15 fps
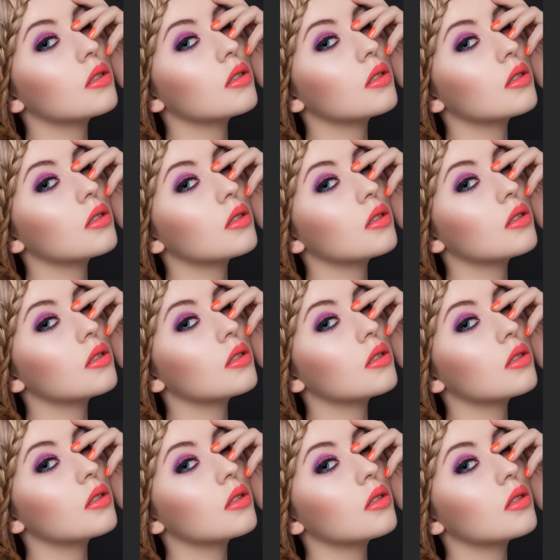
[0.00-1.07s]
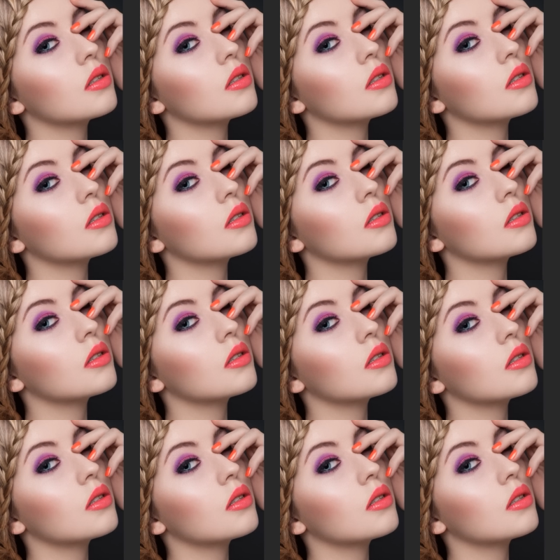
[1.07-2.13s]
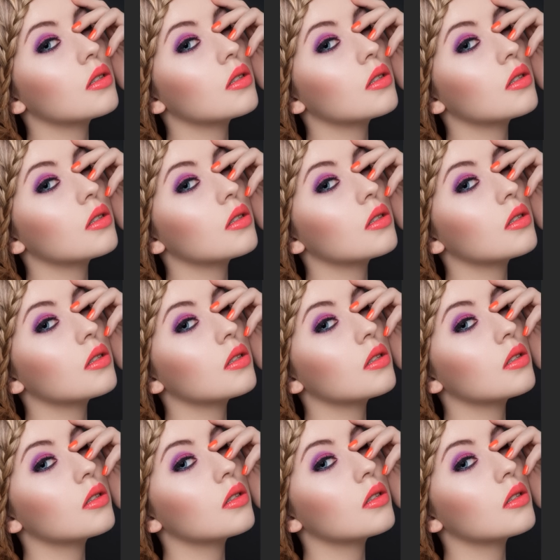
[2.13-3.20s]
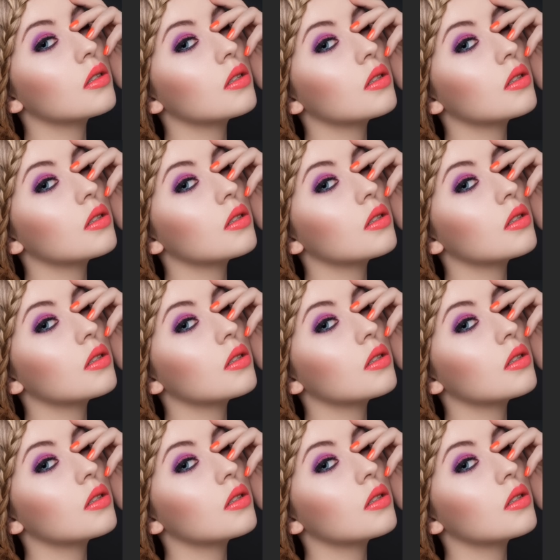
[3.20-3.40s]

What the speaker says: No one is speaking in this clip.